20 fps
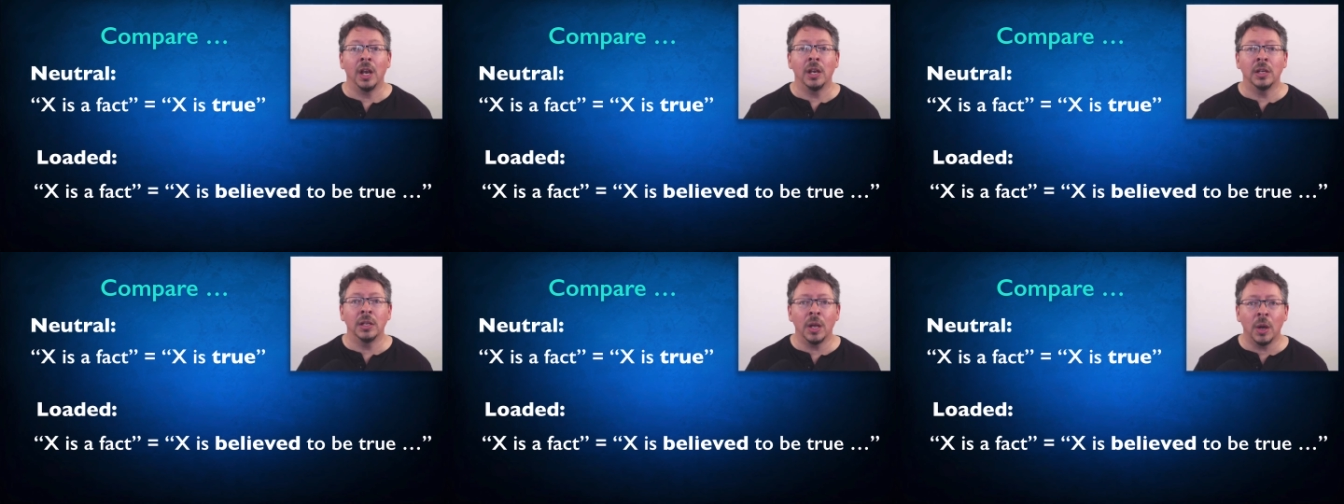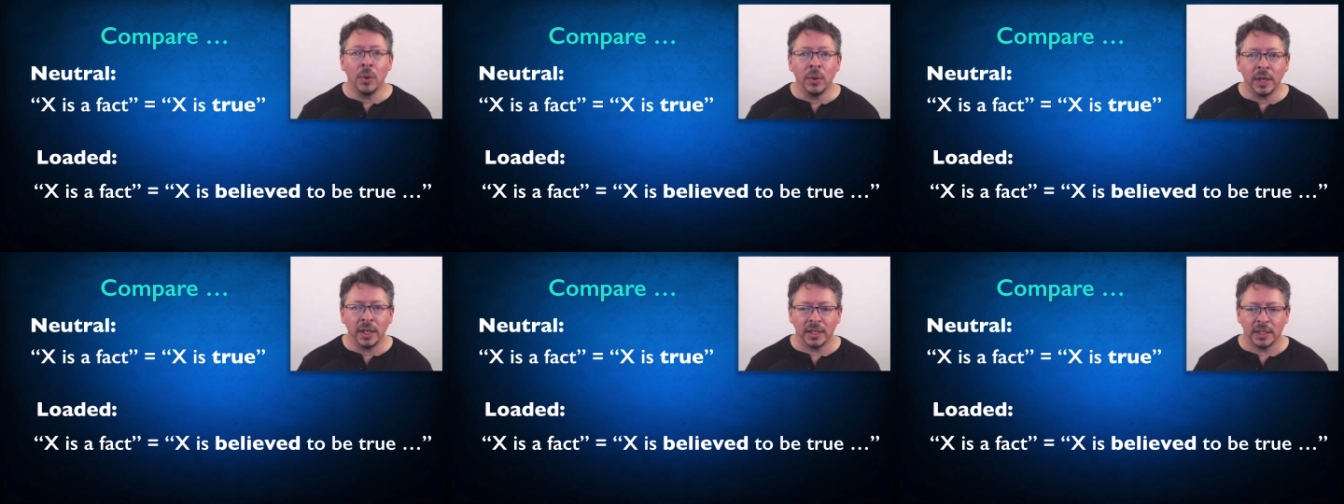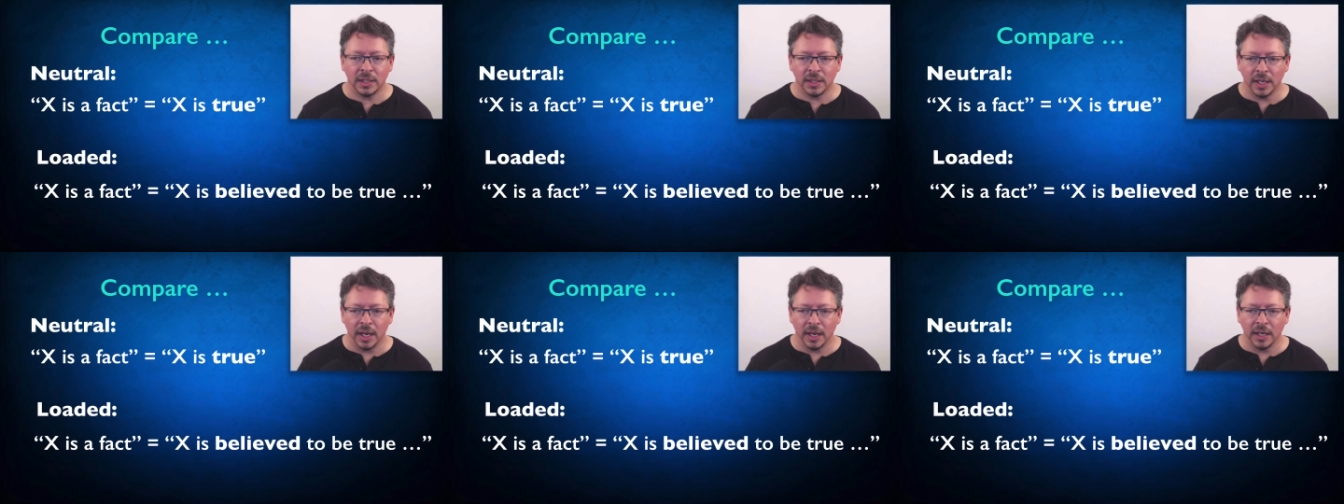loaded
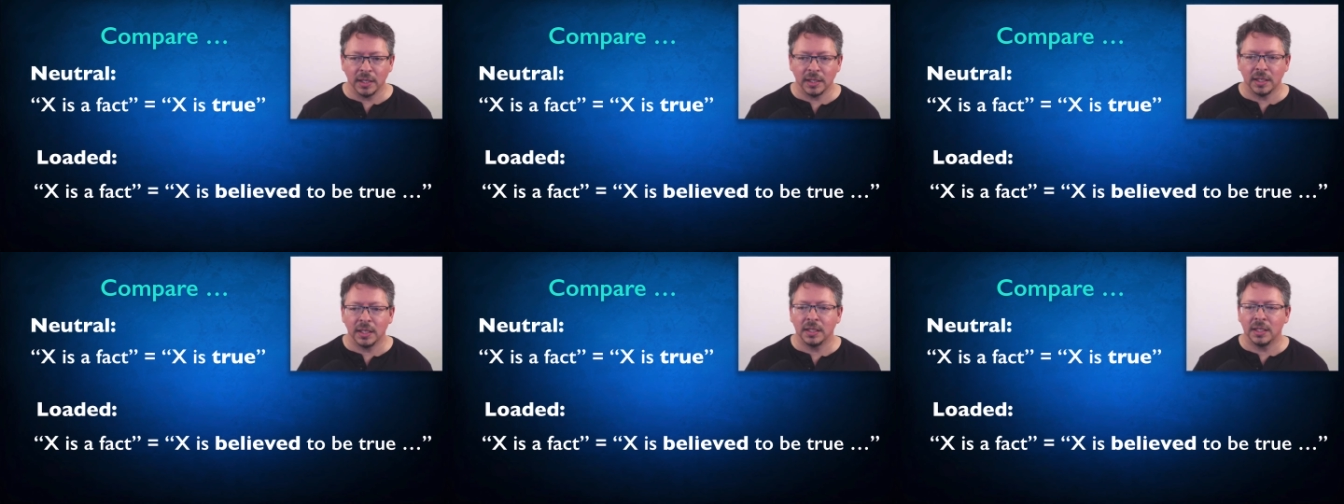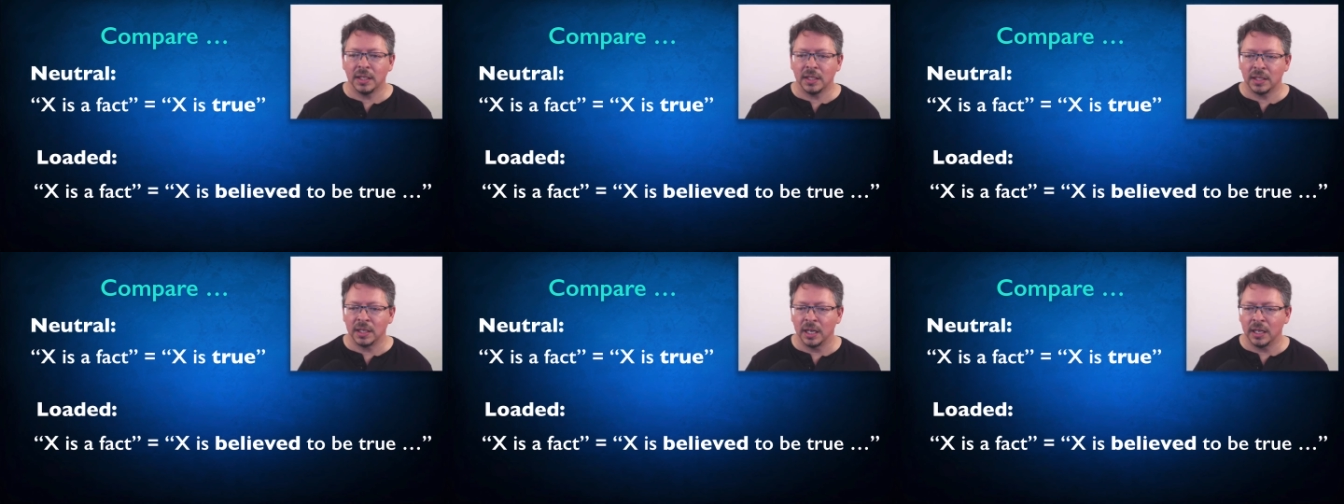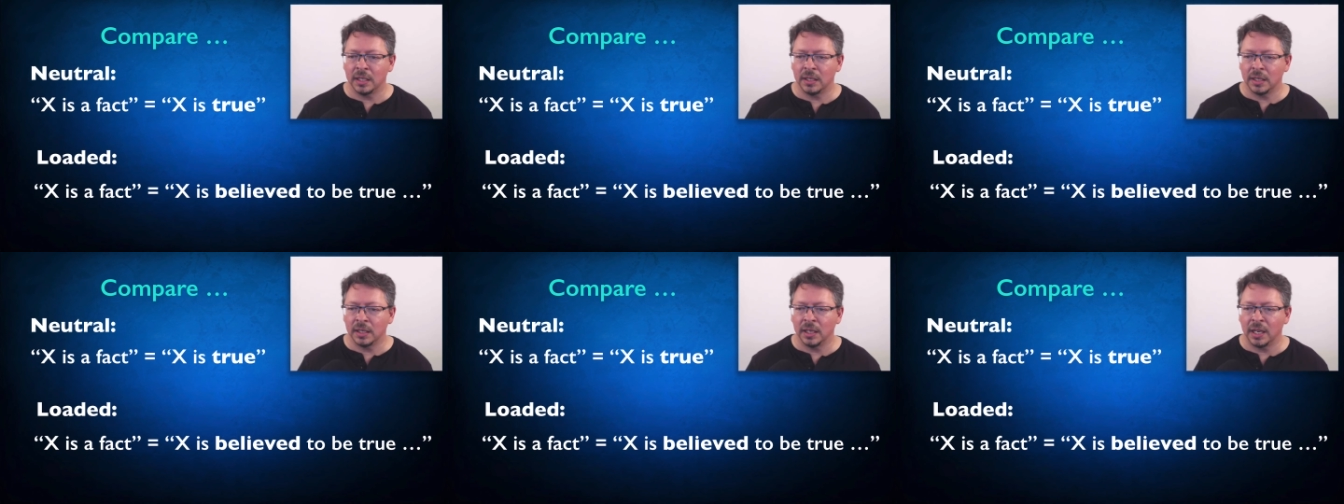sense is to say
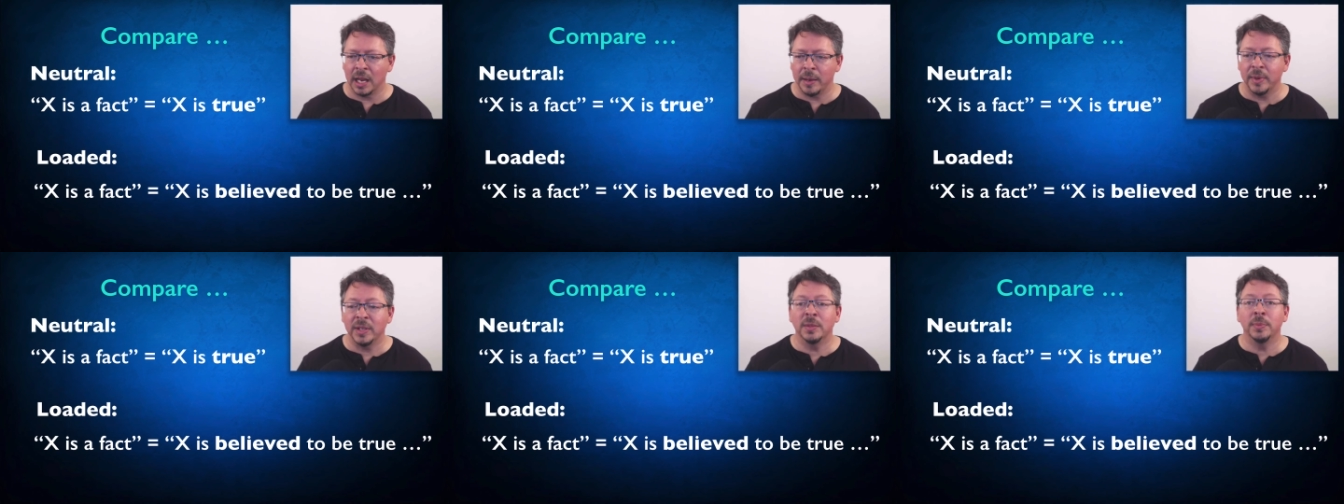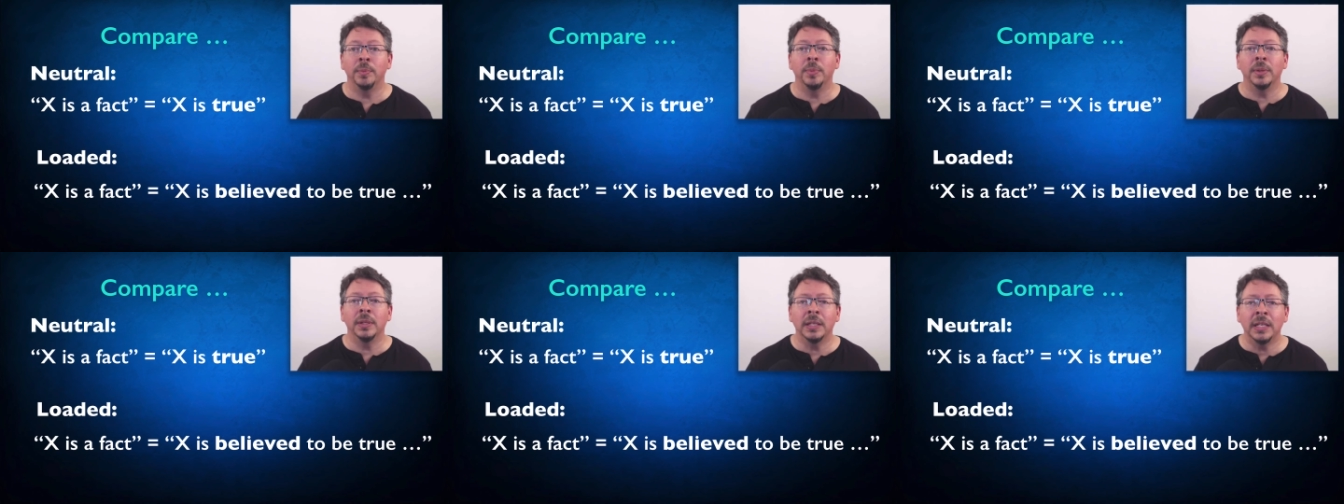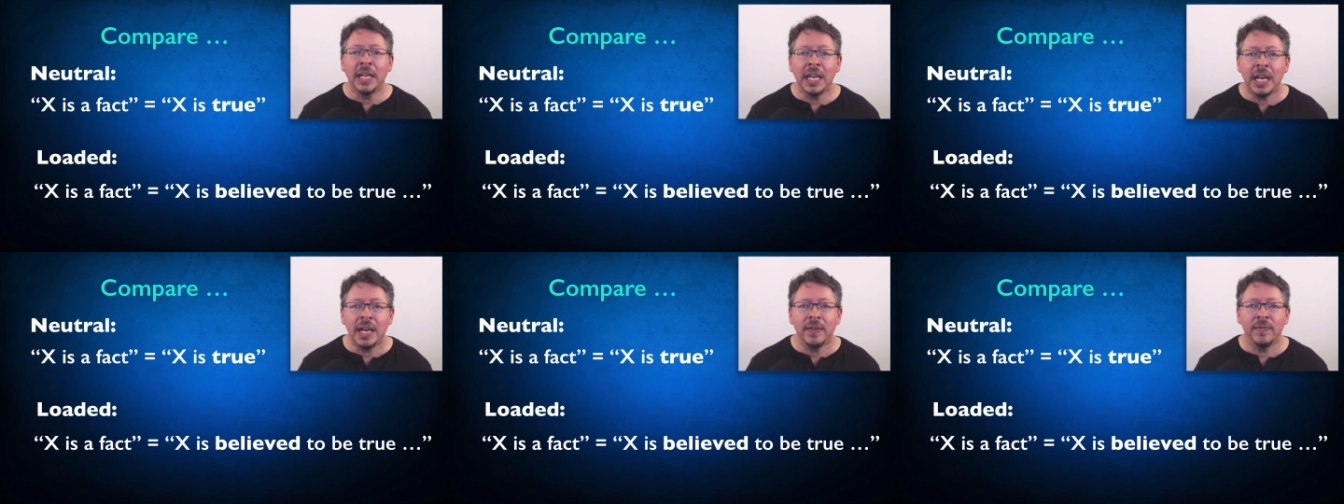that the claim is
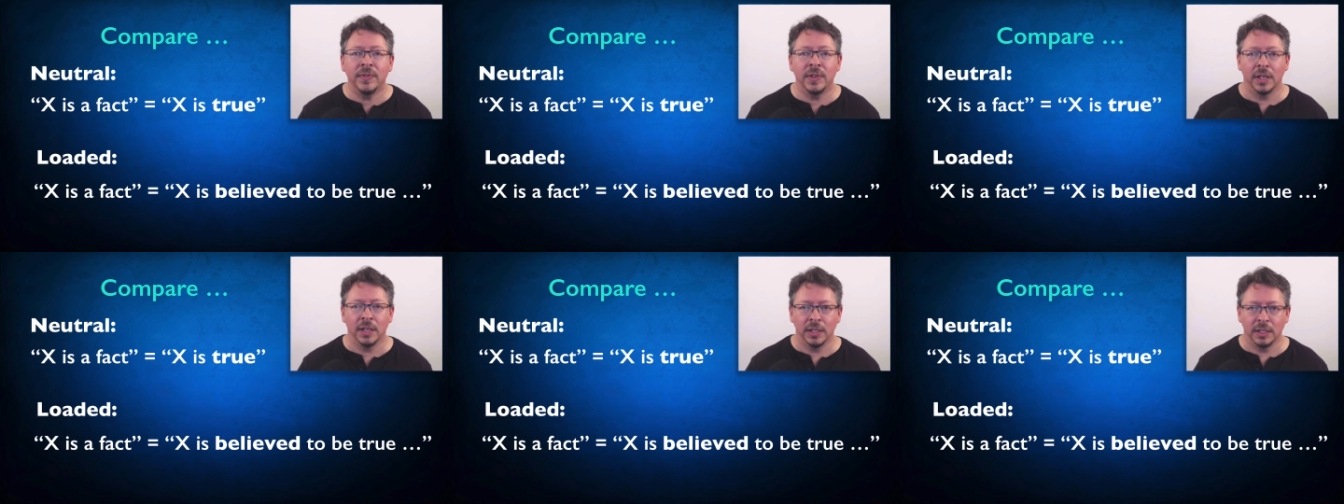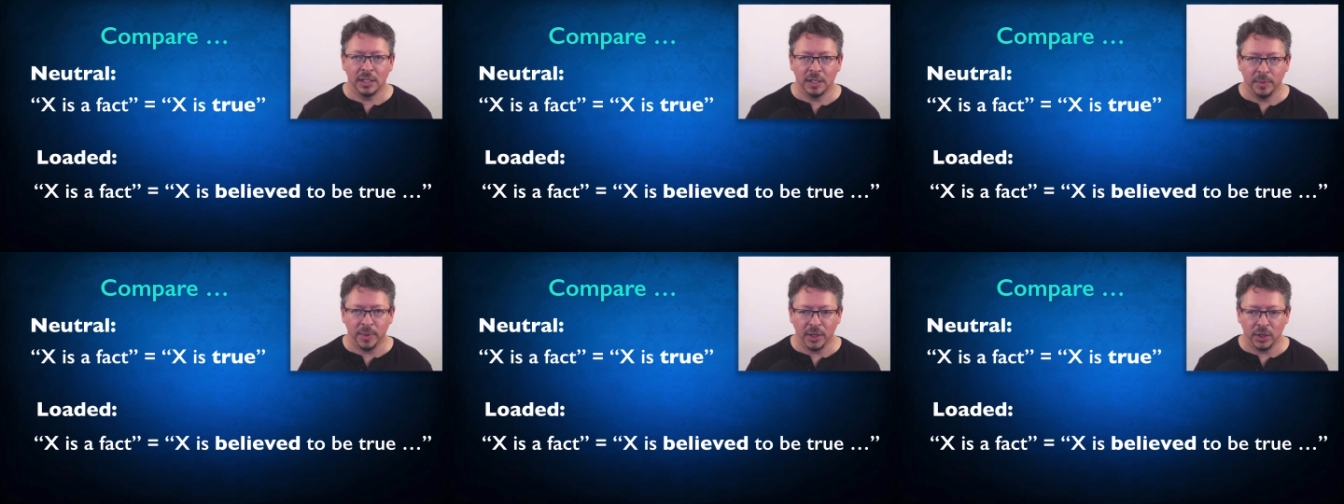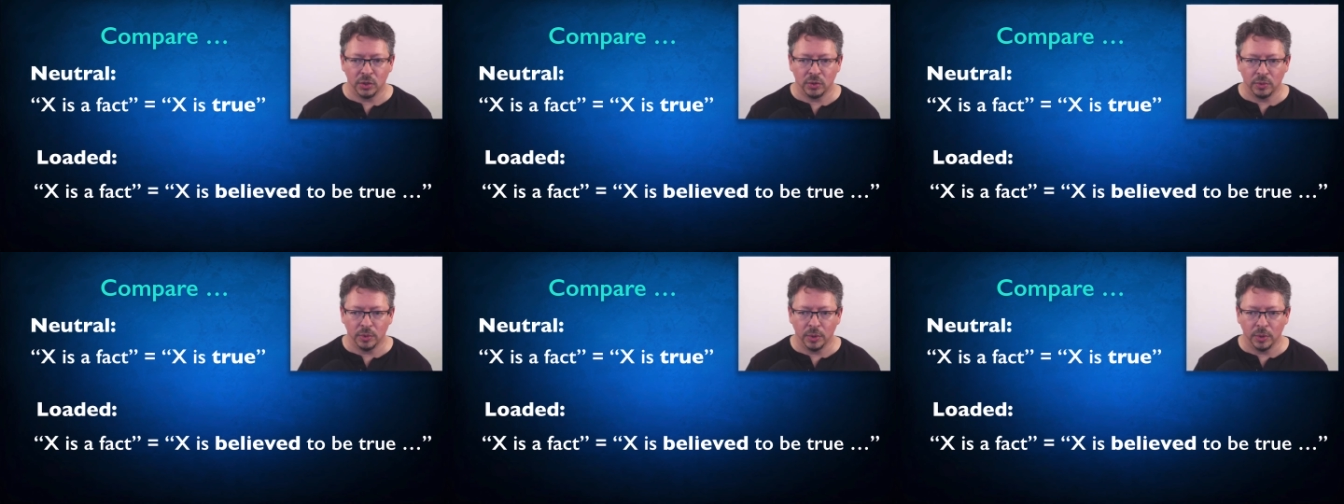believed to be
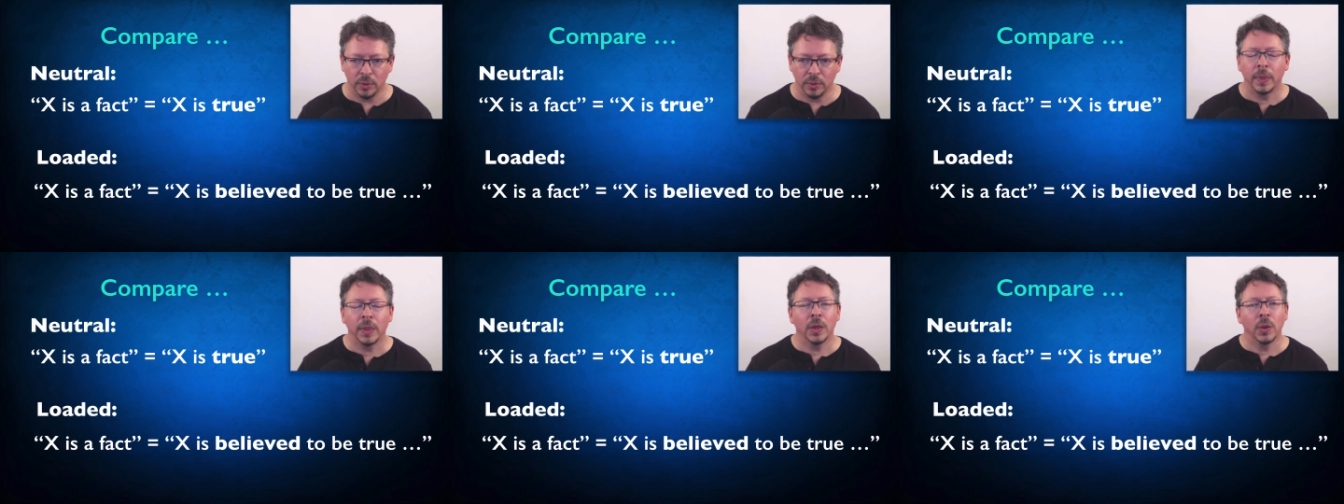true